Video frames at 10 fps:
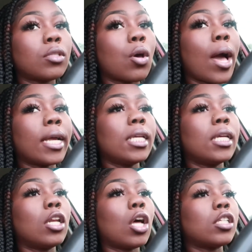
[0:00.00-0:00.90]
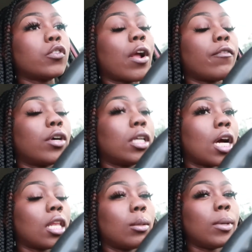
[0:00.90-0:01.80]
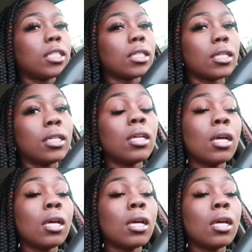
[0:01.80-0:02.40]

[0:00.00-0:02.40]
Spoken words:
So I can get a large fry for $1, basically.